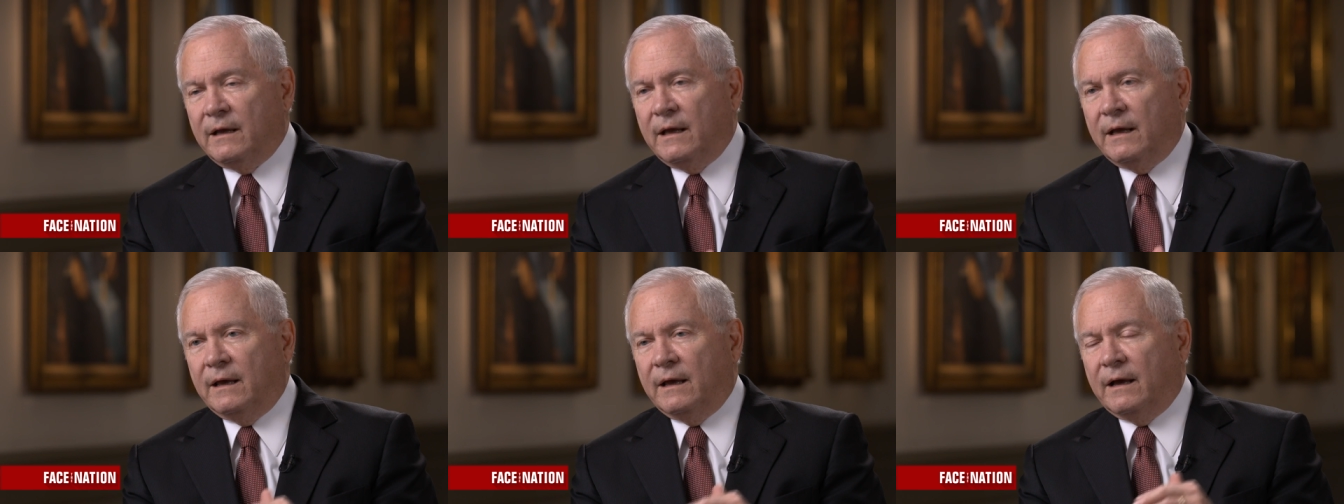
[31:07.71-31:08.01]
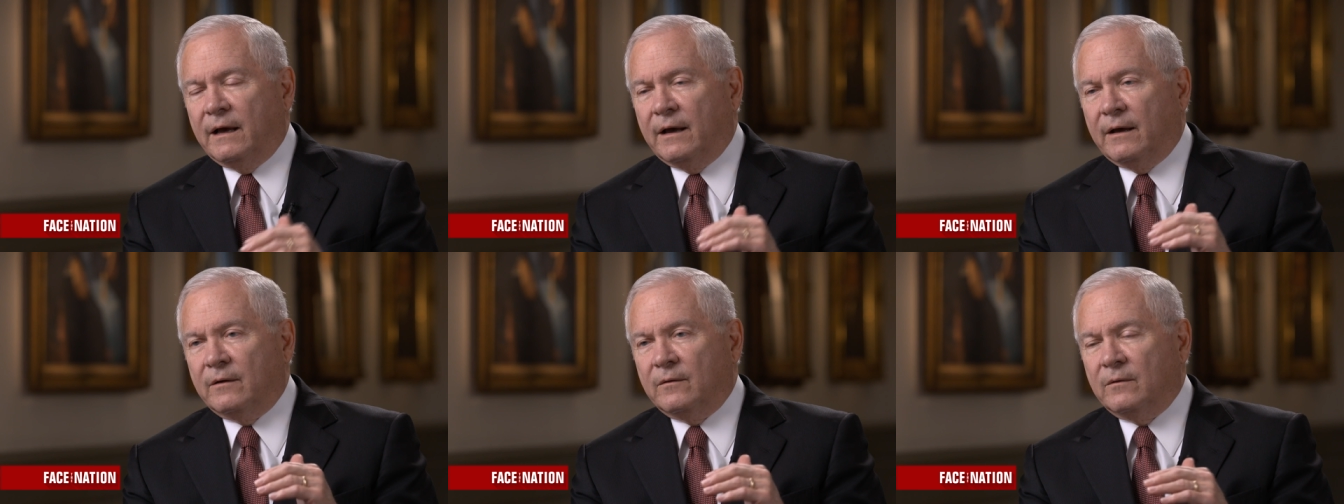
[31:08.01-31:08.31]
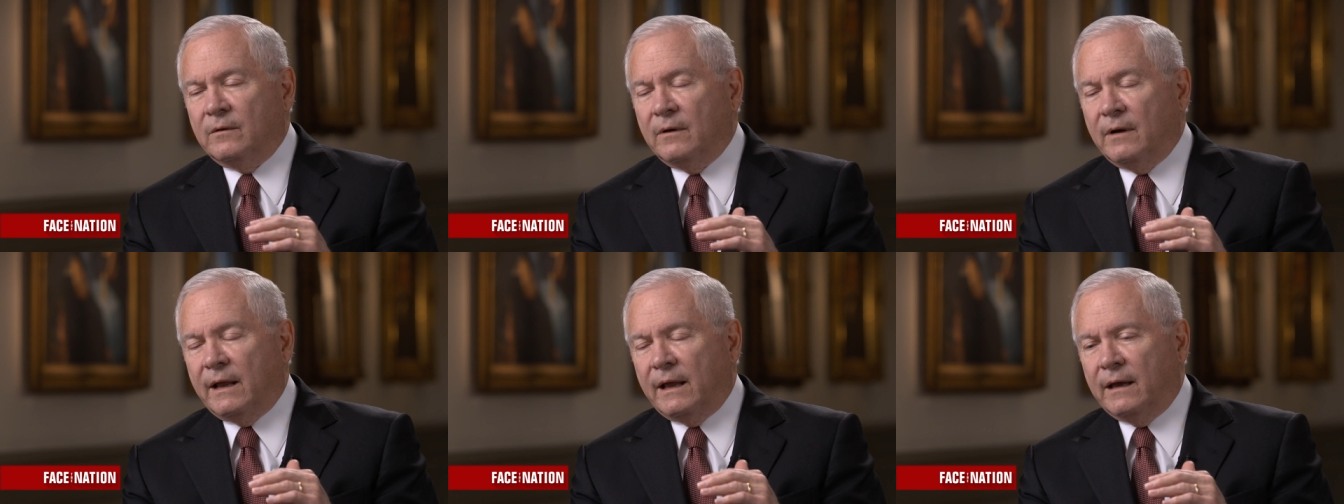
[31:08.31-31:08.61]

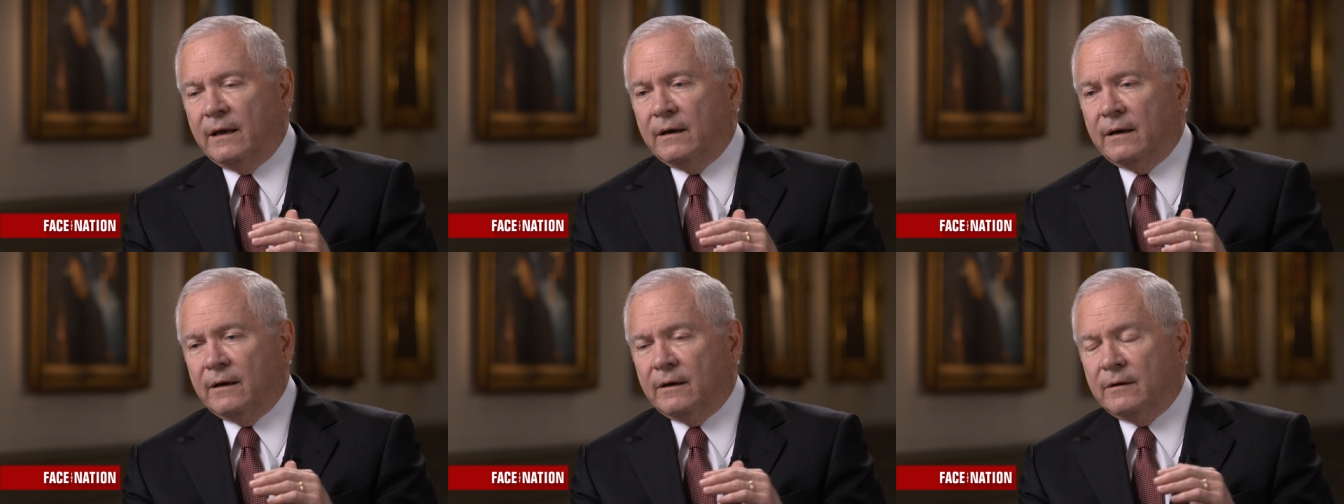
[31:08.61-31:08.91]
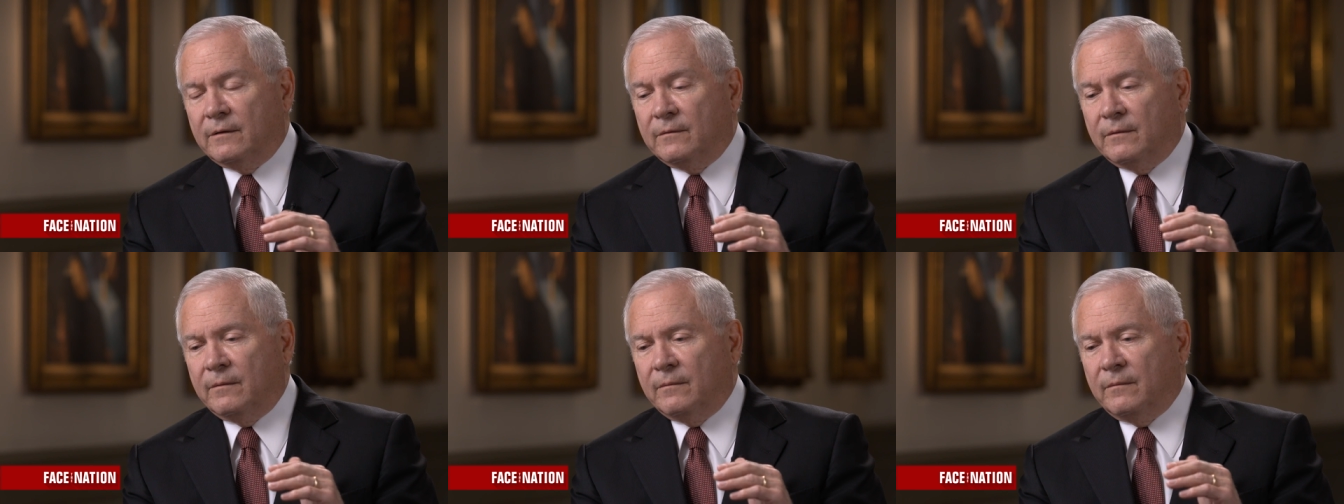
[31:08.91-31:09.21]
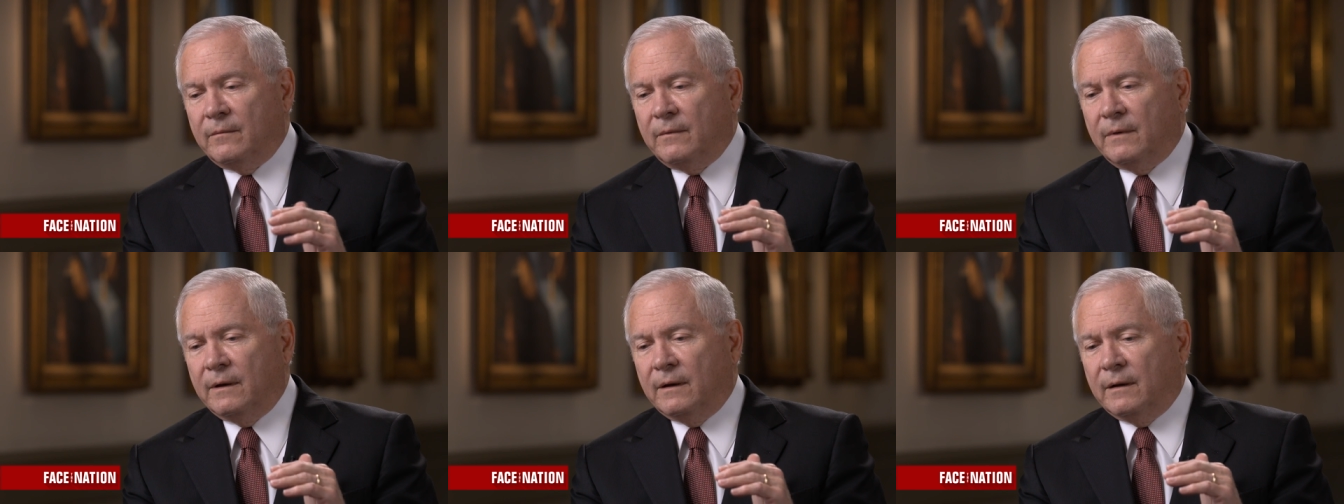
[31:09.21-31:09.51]
And, and
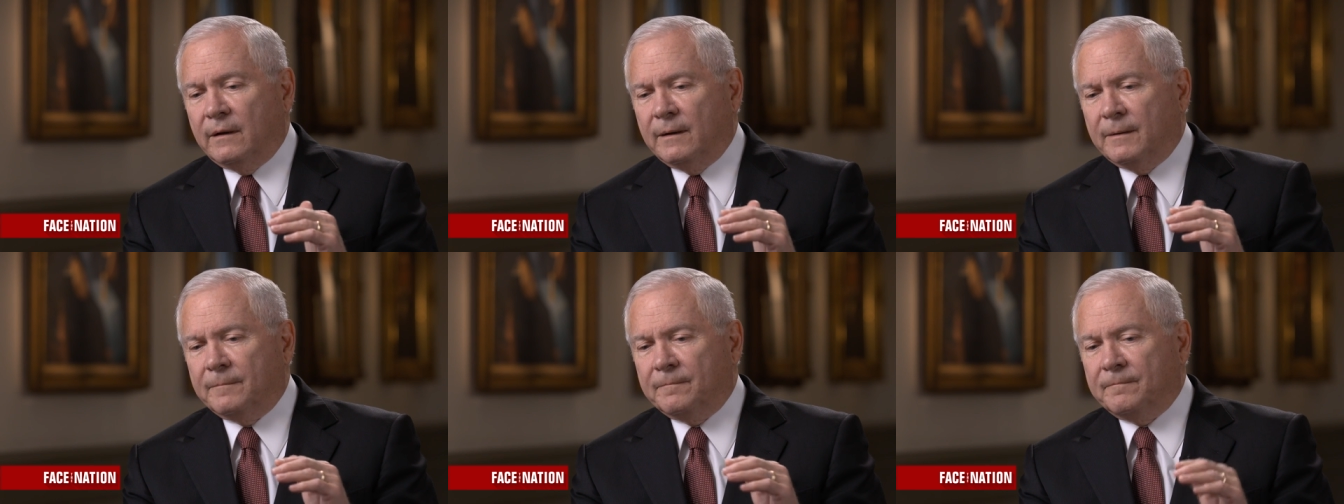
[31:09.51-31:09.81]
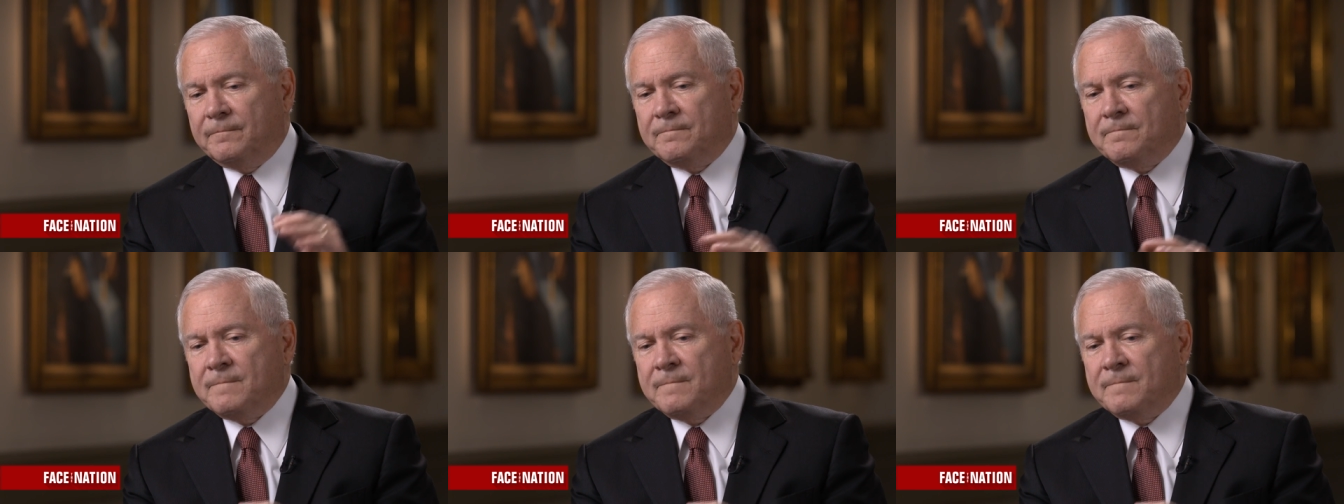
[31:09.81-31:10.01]
Um,